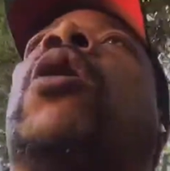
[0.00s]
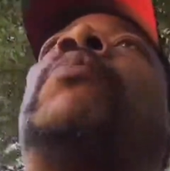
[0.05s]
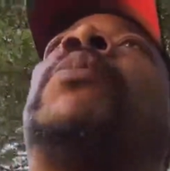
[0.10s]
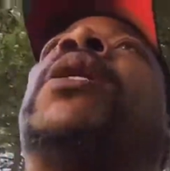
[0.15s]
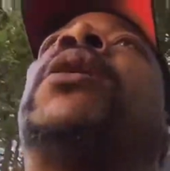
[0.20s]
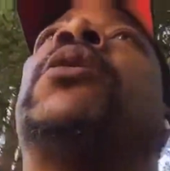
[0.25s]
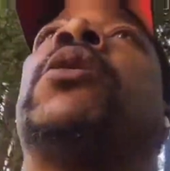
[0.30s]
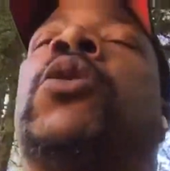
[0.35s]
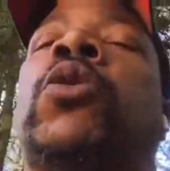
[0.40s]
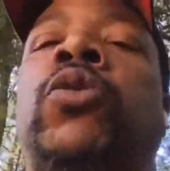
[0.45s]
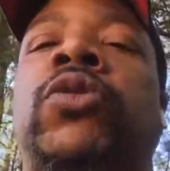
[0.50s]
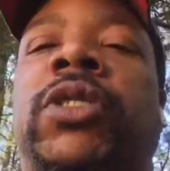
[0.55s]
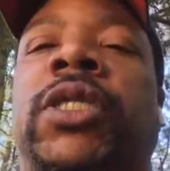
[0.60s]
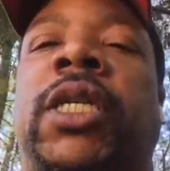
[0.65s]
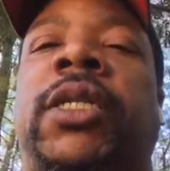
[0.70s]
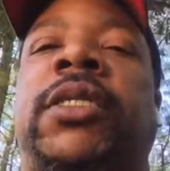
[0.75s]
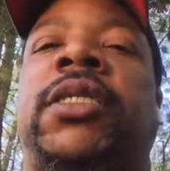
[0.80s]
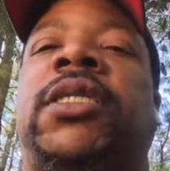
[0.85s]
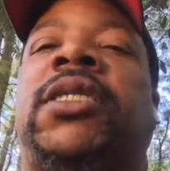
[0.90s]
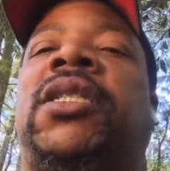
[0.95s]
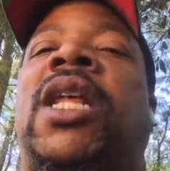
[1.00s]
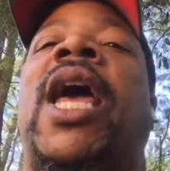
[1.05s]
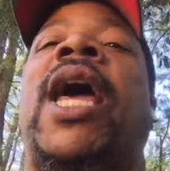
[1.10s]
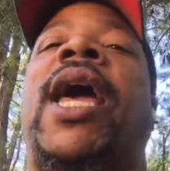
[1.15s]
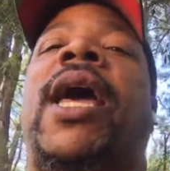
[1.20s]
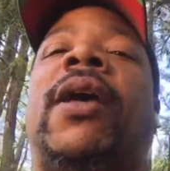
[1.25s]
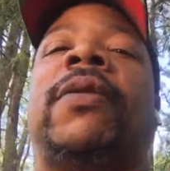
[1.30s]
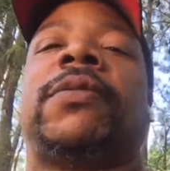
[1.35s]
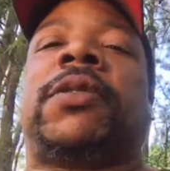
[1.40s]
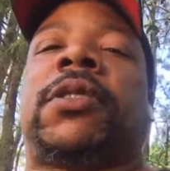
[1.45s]
army using
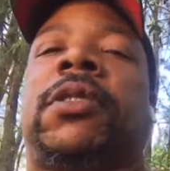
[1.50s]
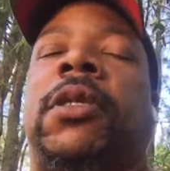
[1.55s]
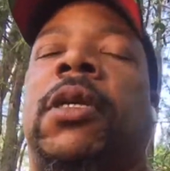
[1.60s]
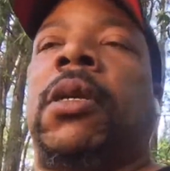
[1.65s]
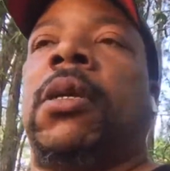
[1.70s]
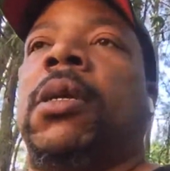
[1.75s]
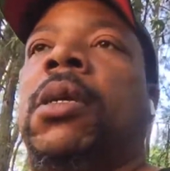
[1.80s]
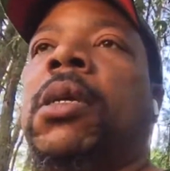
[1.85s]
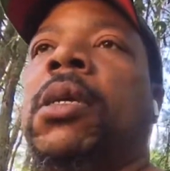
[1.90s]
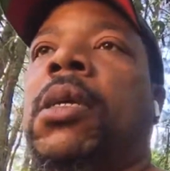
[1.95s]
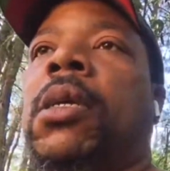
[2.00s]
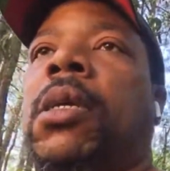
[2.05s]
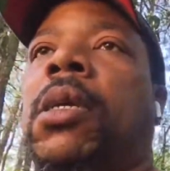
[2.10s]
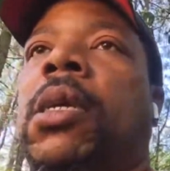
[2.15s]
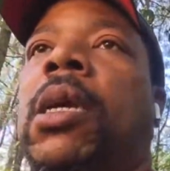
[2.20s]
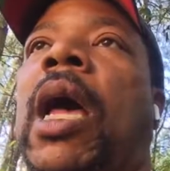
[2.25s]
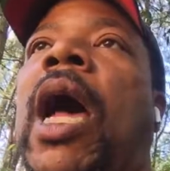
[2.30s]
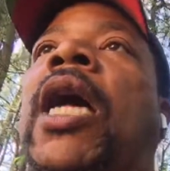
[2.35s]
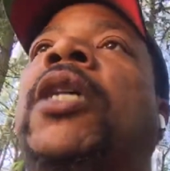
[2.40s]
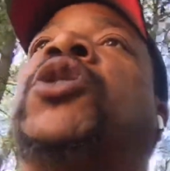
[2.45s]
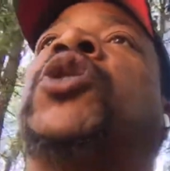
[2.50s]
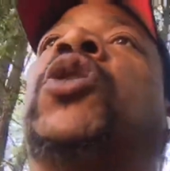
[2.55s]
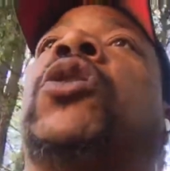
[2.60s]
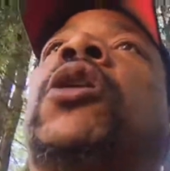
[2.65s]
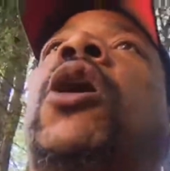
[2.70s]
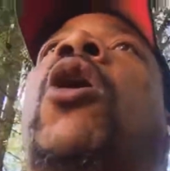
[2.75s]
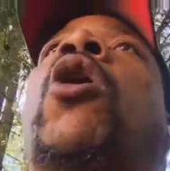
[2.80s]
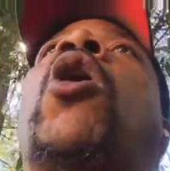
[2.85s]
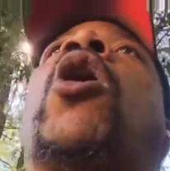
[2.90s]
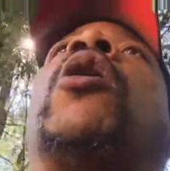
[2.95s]
staffs. I
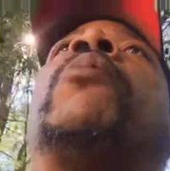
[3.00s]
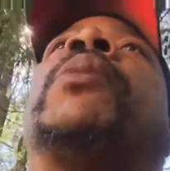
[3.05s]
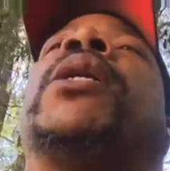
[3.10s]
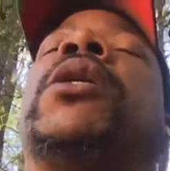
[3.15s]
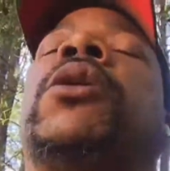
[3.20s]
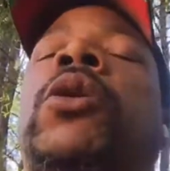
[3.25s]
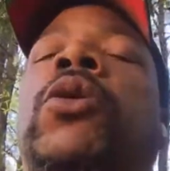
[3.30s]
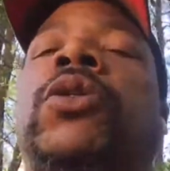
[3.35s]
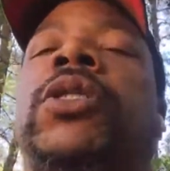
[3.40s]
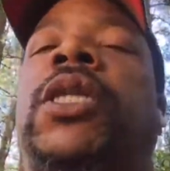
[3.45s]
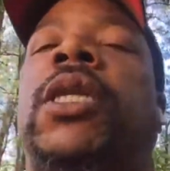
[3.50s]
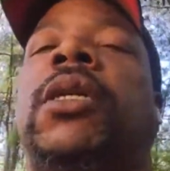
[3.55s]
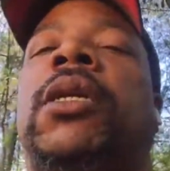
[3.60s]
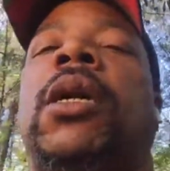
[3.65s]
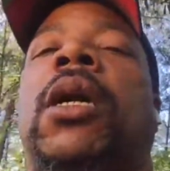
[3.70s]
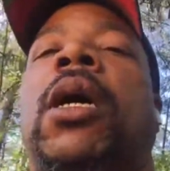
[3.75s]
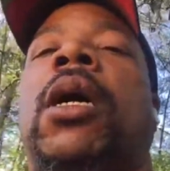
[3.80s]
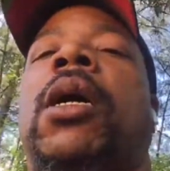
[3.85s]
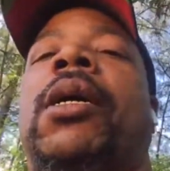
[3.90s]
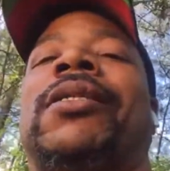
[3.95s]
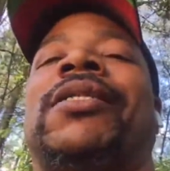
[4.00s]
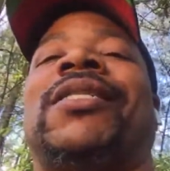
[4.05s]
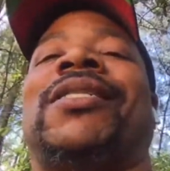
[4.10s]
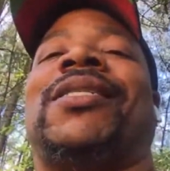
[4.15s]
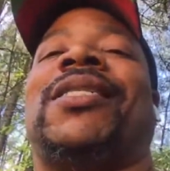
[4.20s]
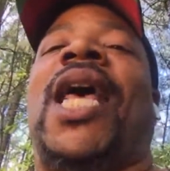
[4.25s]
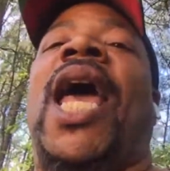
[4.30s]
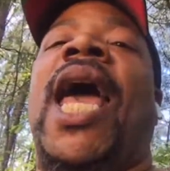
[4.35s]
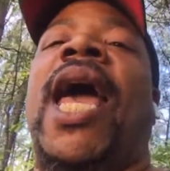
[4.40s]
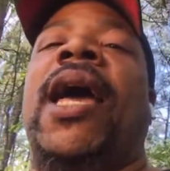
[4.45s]
saw the army using
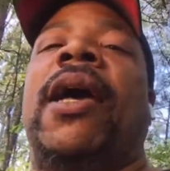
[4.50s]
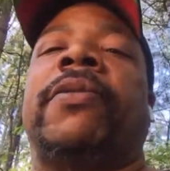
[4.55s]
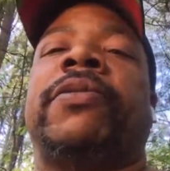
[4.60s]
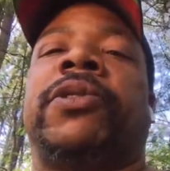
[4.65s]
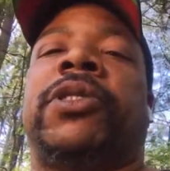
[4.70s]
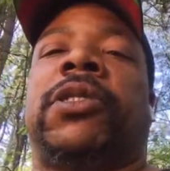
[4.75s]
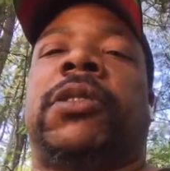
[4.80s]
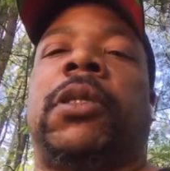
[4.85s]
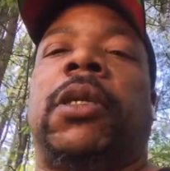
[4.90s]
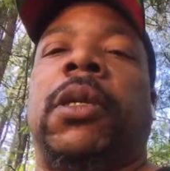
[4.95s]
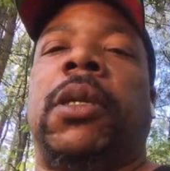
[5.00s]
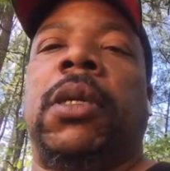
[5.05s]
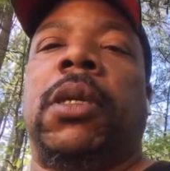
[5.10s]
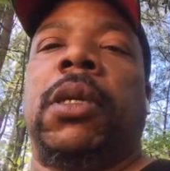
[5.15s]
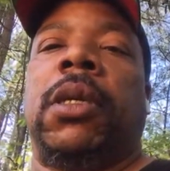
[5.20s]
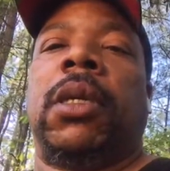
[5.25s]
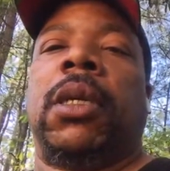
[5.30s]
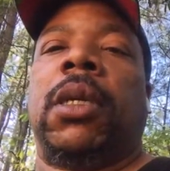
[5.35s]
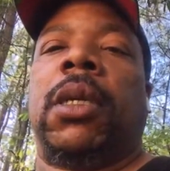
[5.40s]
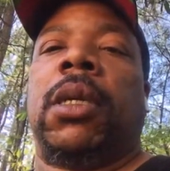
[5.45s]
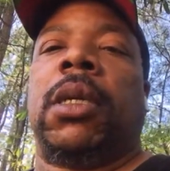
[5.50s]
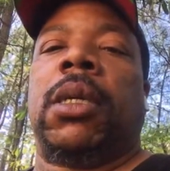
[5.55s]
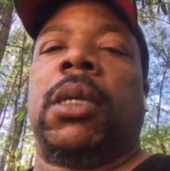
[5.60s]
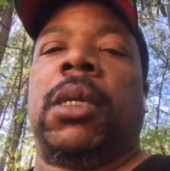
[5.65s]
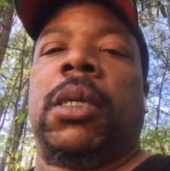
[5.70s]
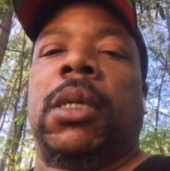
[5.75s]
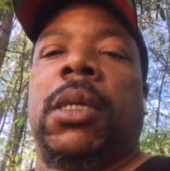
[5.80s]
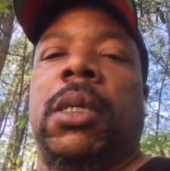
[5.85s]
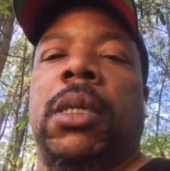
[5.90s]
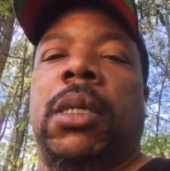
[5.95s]
staffs.
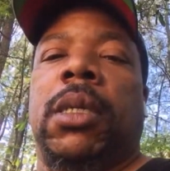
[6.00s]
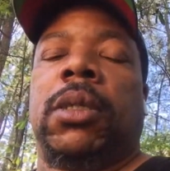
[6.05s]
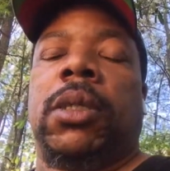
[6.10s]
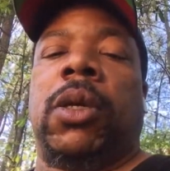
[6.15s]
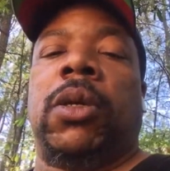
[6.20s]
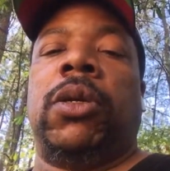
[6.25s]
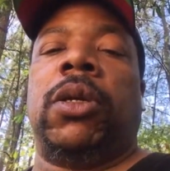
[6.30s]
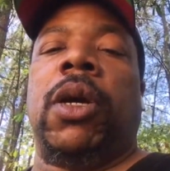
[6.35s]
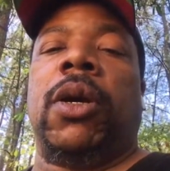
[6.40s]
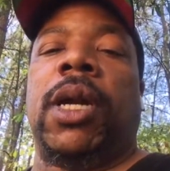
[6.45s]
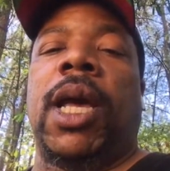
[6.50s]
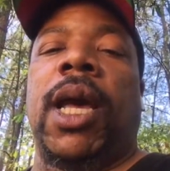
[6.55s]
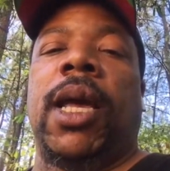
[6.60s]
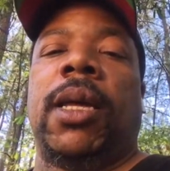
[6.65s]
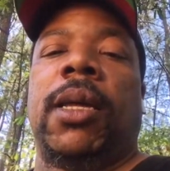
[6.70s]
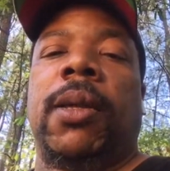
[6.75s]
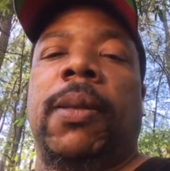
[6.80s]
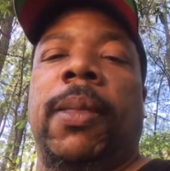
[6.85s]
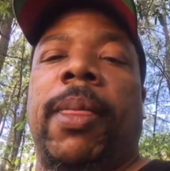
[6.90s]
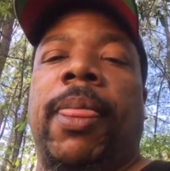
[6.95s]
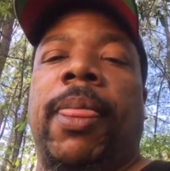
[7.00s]
Do you know that?